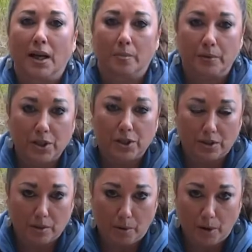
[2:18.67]
Amnesia
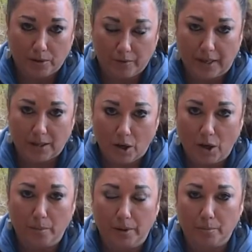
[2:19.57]
is a part of that
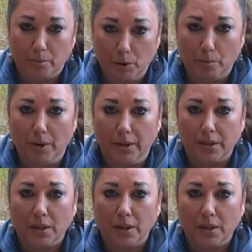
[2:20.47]
carbon blueprint,